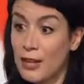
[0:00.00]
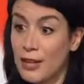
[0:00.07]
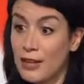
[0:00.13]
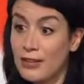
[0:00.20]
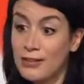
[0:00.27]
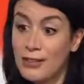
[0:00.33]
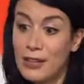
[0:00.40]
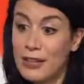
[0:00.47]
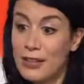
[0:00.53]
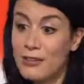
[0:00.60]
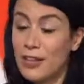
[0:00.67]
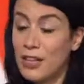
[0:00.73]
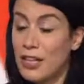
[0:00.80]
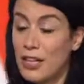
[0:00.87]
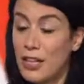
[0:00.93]
And it,
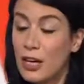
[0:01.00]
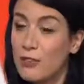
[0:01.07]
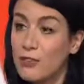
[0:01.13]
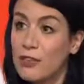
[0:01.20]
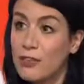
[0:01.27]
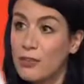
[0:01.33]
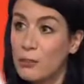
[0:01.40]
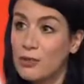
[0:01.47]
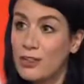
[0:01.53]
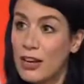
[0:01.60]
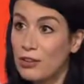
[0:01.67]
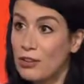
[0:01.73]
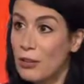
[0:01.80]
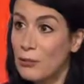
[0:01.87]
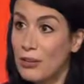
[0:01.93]
funny enough, this was
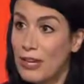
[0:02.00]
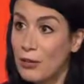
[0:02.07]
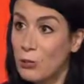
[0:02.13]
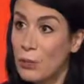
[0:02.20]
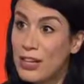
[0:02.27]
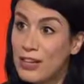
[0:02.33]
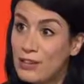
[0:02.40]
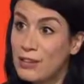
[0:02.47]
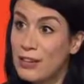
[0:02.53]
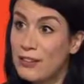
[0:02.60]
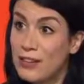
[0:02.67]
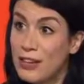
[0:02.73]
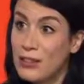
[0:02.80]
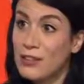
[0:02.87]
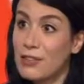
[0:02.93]
actually planned weeks in
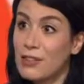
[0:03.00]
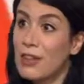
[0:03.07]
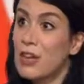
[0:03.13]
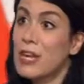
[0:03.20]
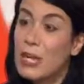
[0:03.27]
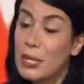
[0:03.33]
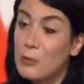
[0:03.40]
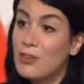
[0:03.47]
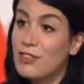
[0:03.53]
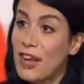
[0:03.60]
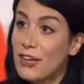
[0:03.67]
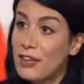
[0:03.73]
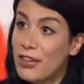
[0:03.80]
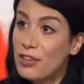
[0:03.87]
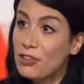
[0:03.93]
advance in
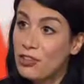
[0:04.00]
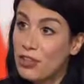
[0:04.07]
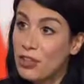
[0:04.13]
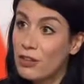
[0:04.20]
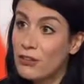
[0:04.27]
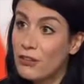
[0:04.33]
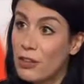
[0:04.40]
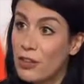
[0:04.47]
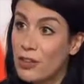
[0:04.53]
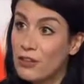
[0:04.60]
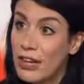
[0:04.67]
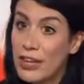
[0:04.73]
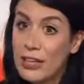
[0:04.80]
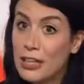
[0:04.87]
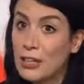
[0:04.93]
retaliation of the
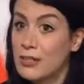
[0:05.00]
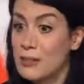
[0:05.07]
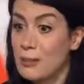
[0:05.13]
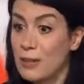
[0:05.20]
tankers.